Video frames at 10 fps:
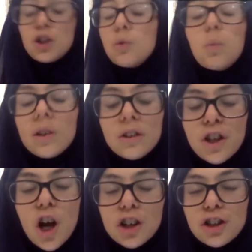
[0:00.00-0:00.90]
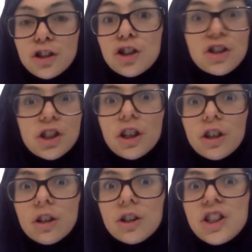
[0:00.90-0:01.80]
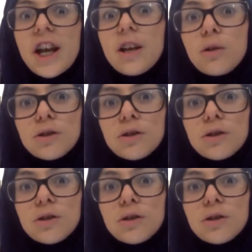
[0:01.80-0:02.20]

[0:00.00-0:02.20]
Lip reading: You will not just take